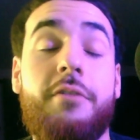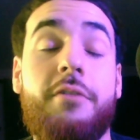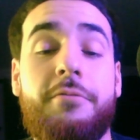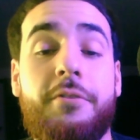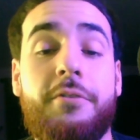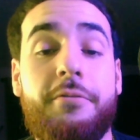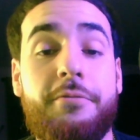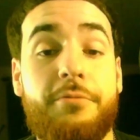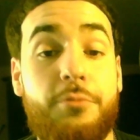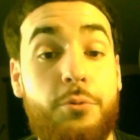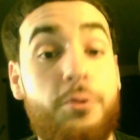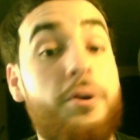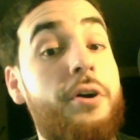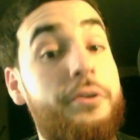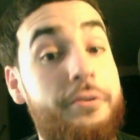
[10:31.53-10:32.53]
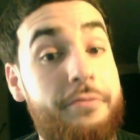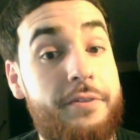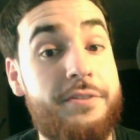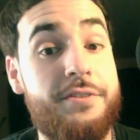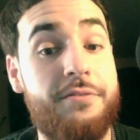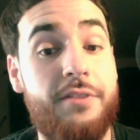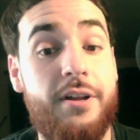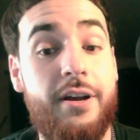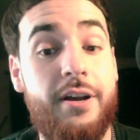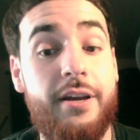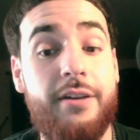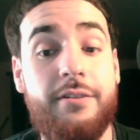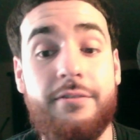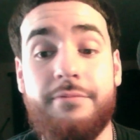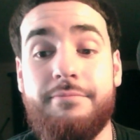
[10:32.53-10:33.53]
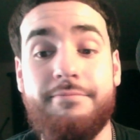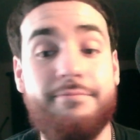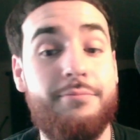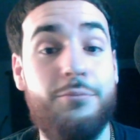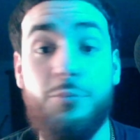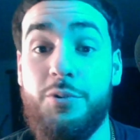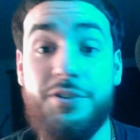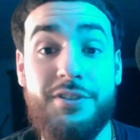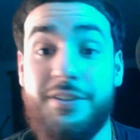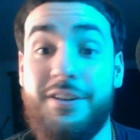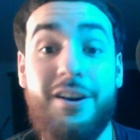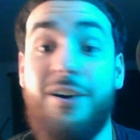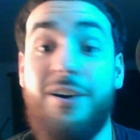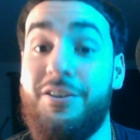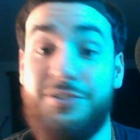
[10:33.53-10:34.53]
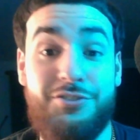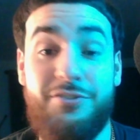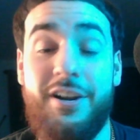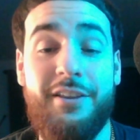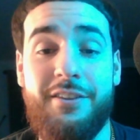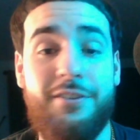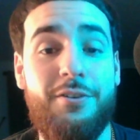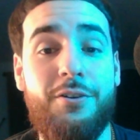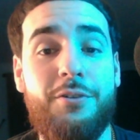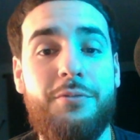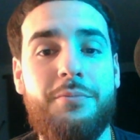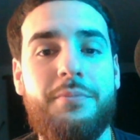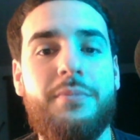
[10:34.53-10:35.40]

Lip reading: 4, our defensive line wasn't a strength at all.